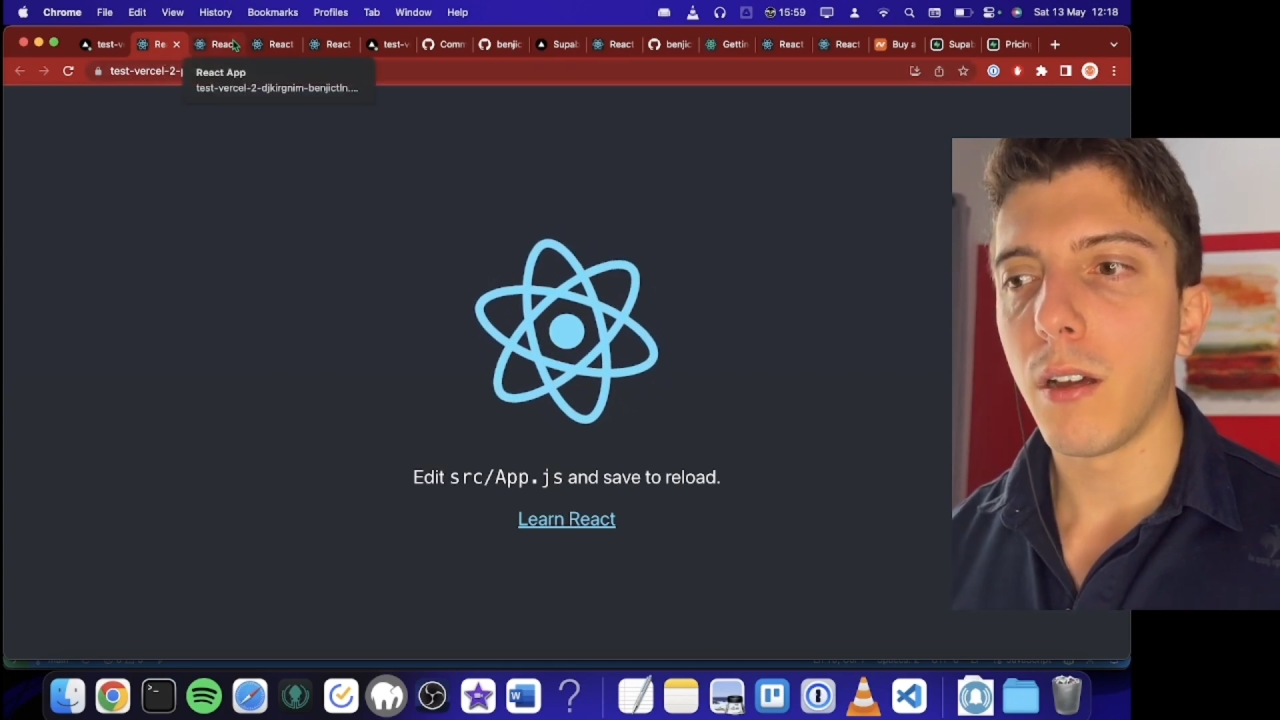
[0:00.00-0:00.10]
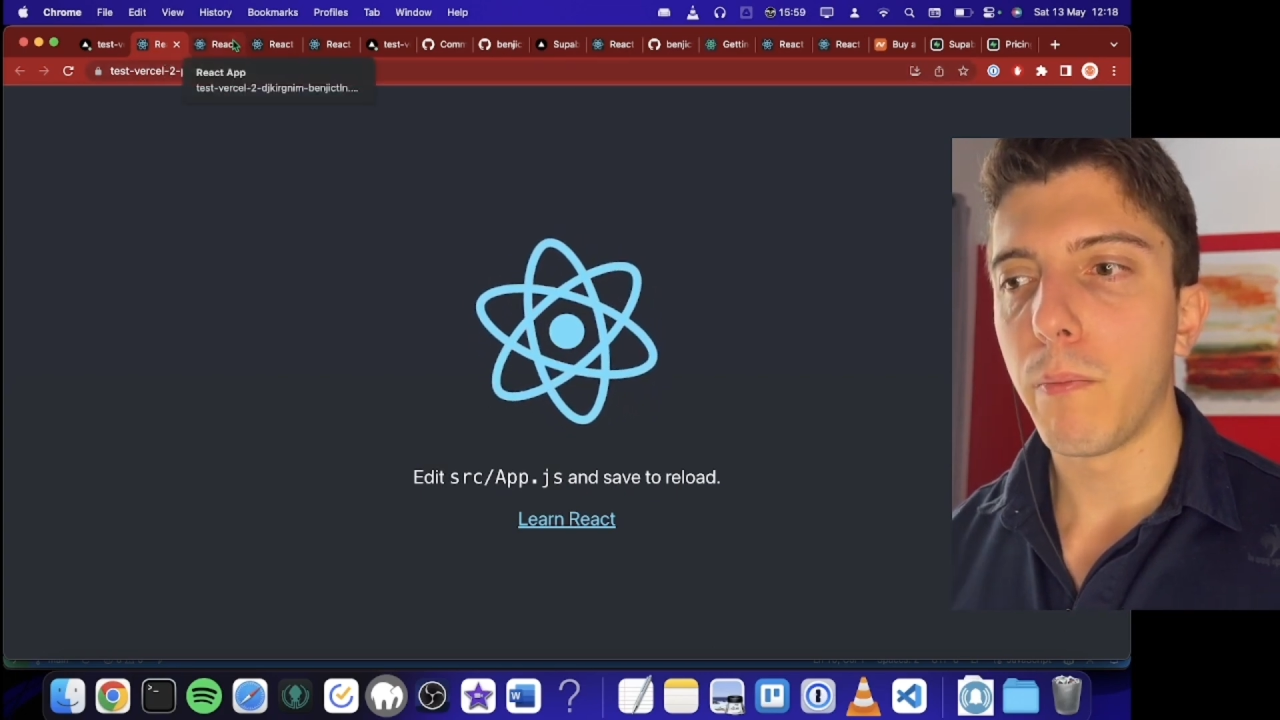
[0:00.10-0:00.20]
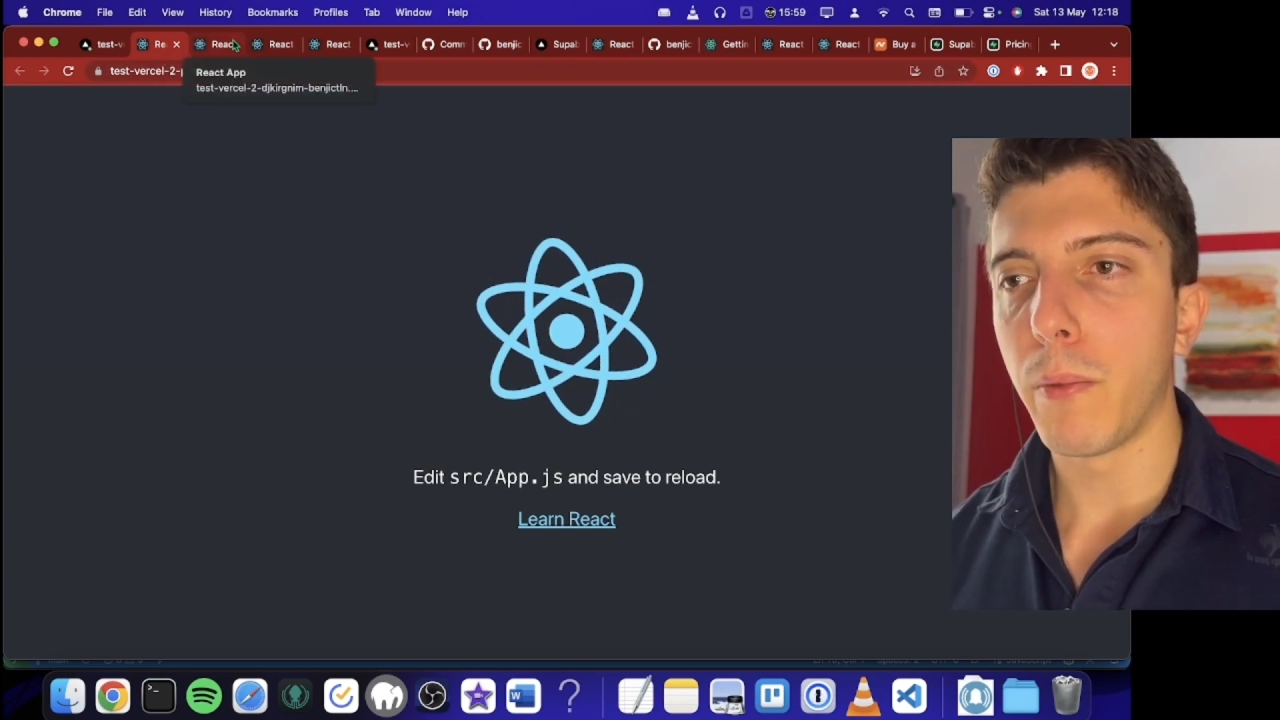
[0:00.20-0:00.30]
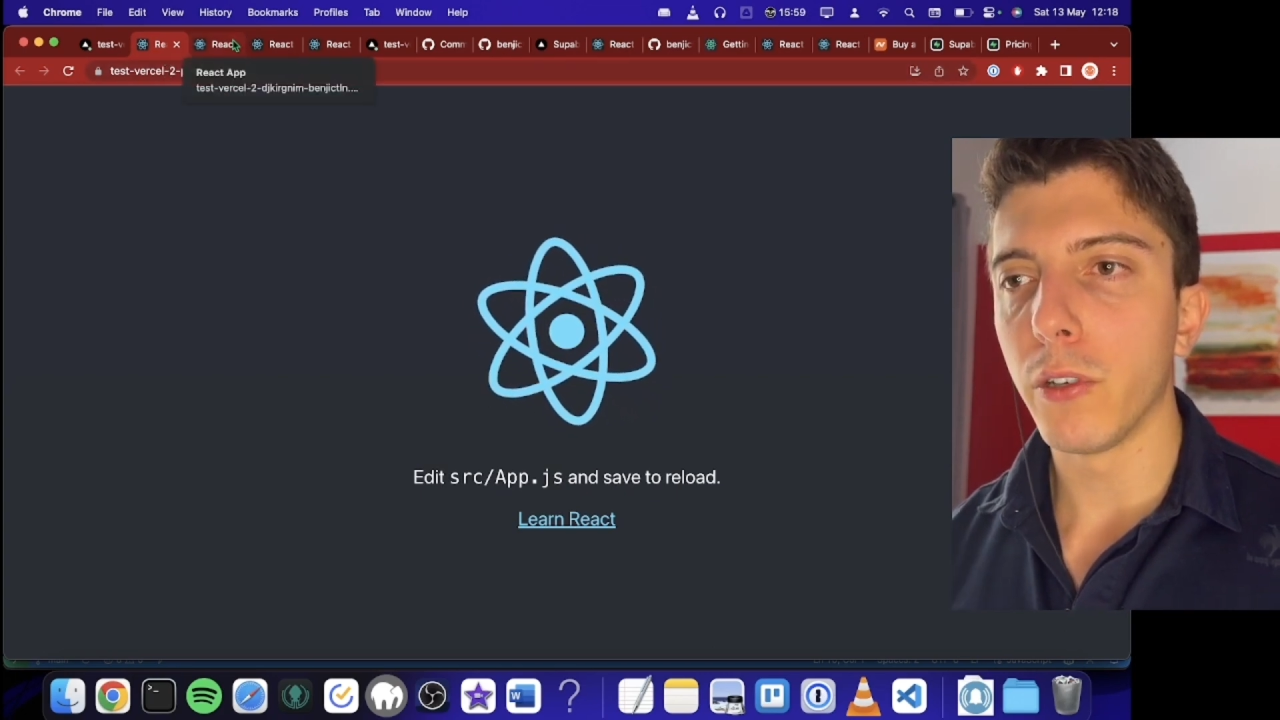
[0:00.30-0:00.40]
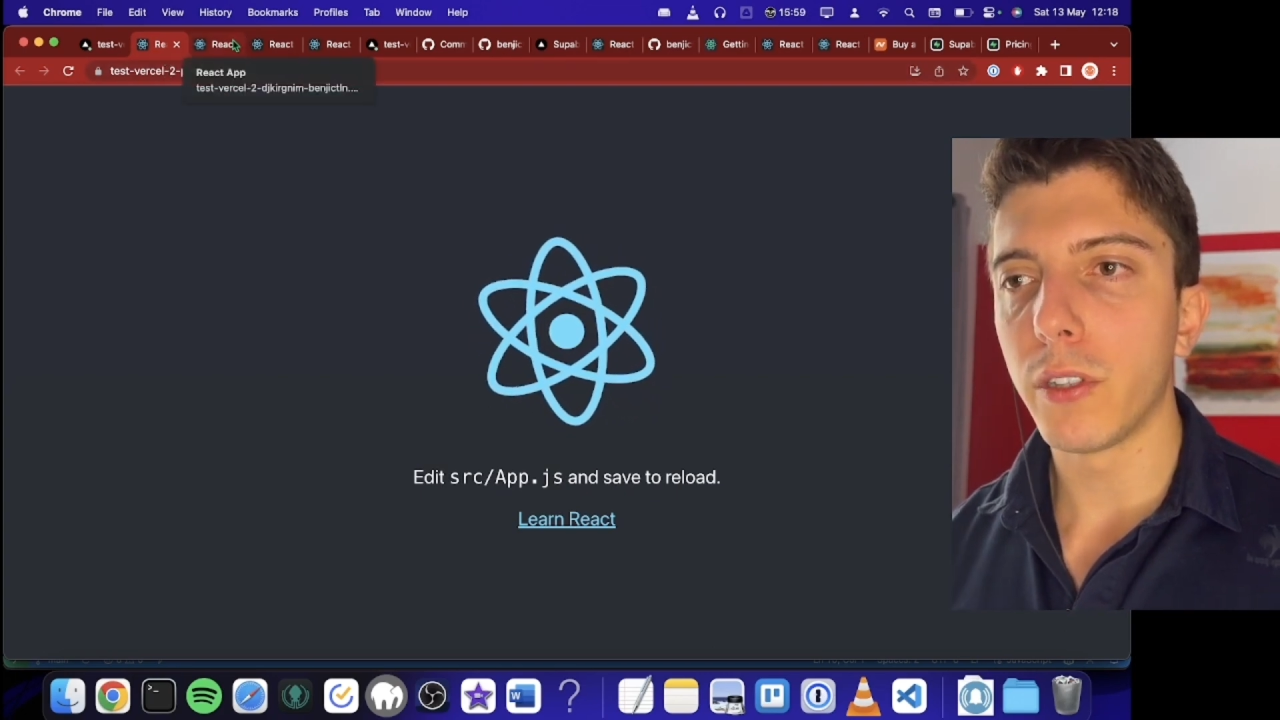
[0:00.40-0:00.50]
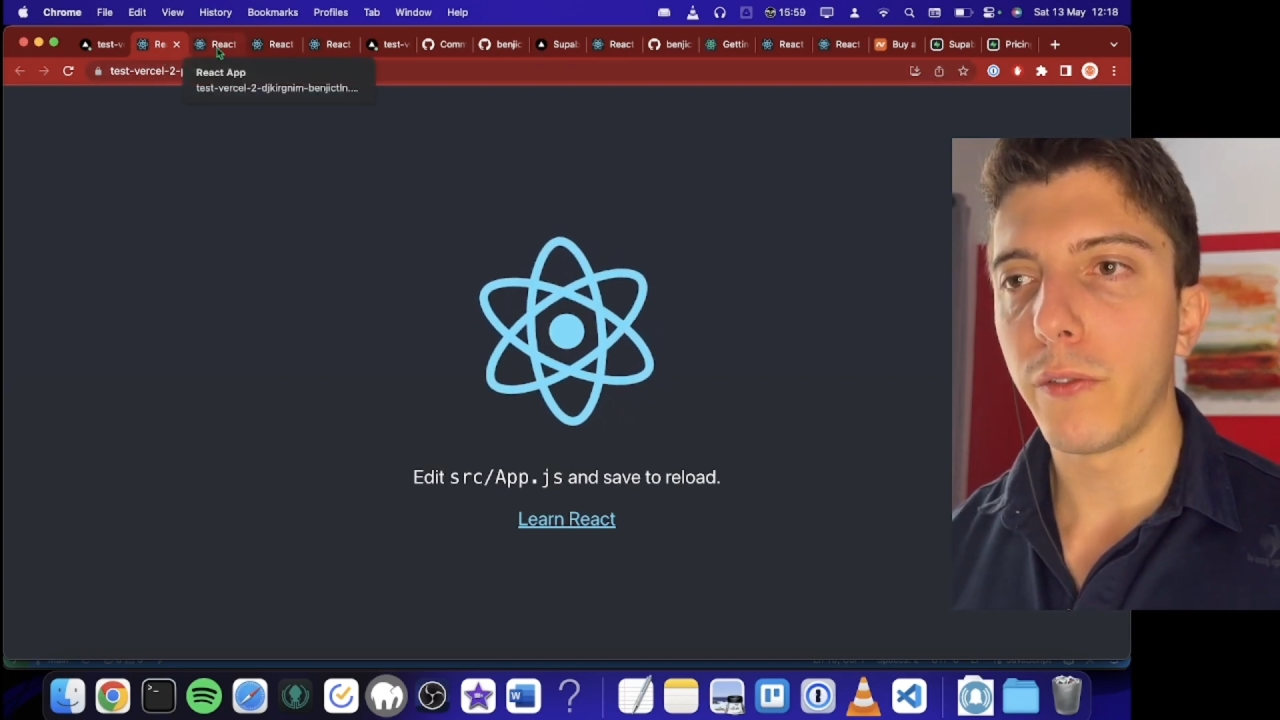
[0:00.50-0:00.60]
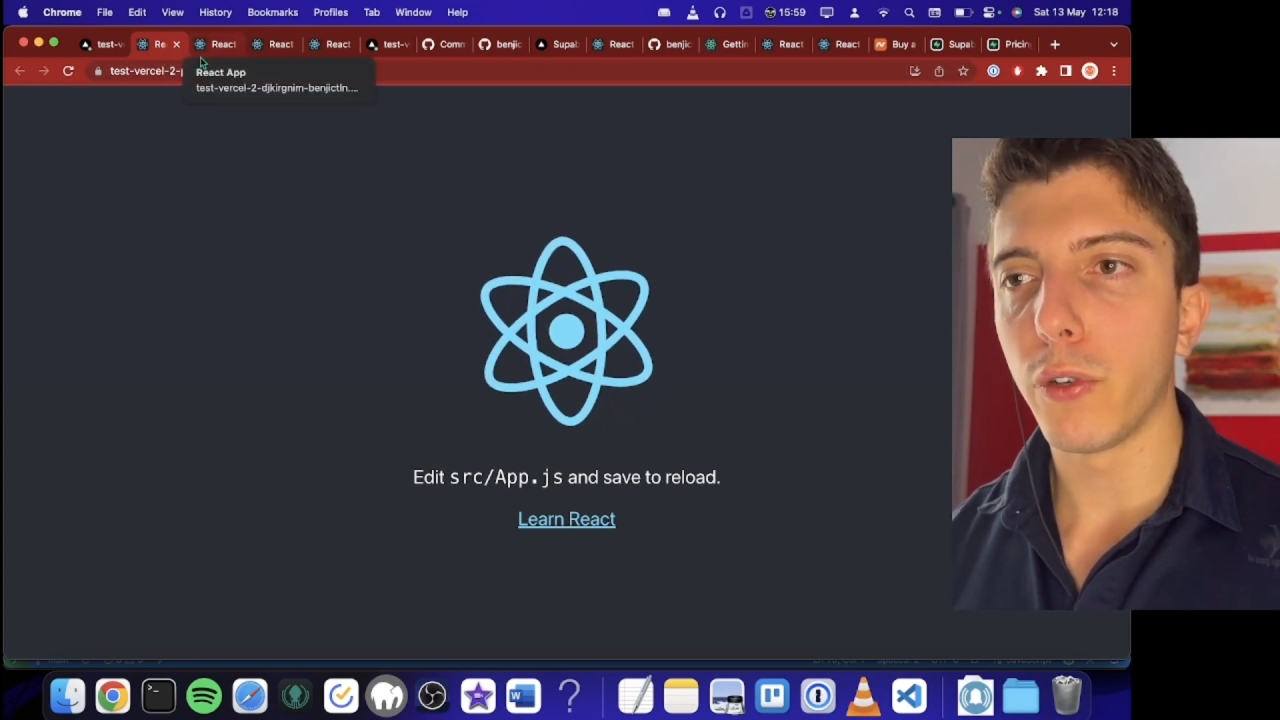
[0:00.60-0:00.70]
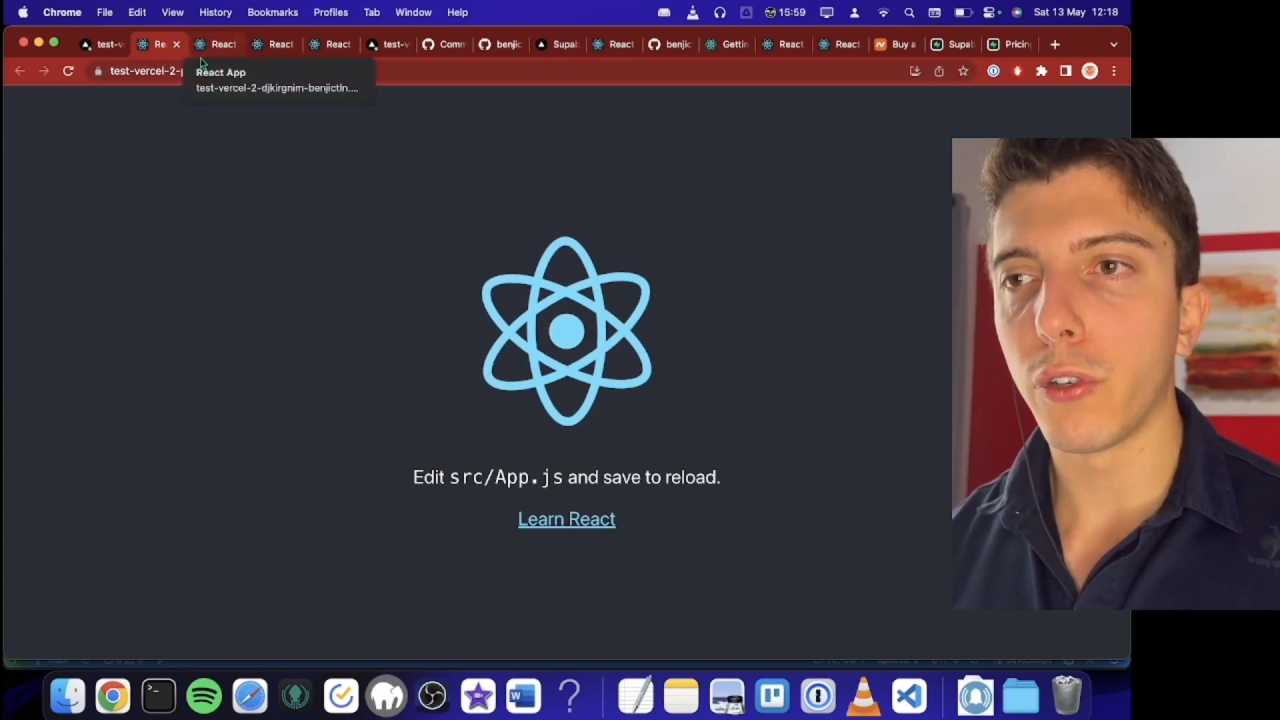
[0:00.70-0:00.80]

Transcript: point of your